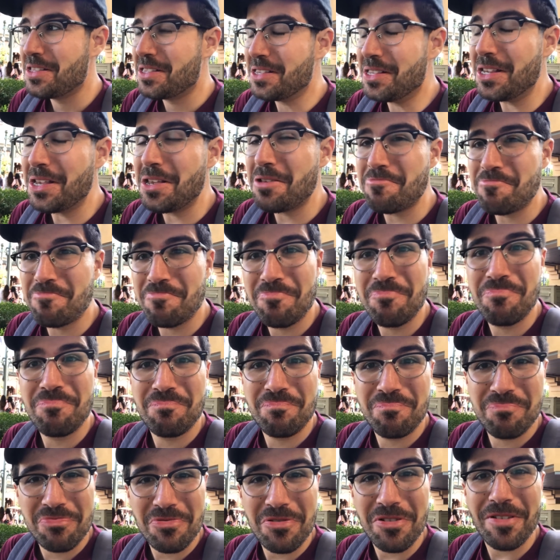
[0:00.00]
it's a
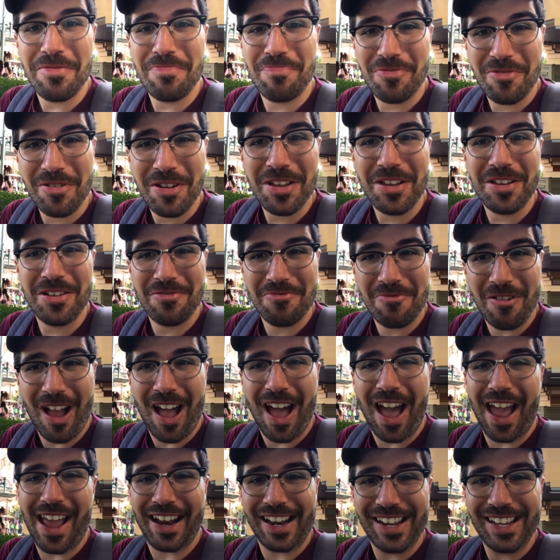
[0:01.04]
pretty, pretty good
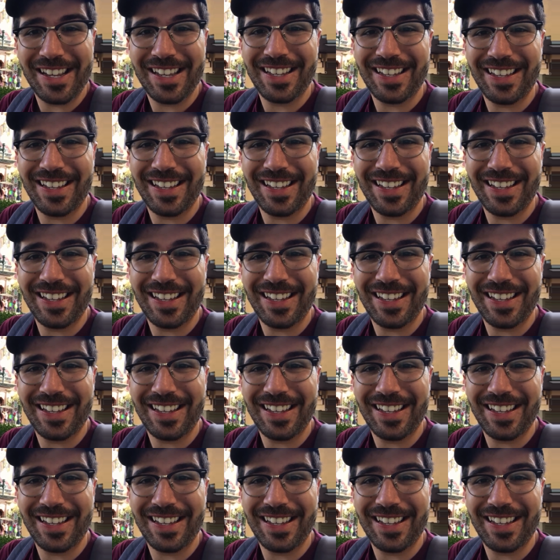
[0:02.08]
ride.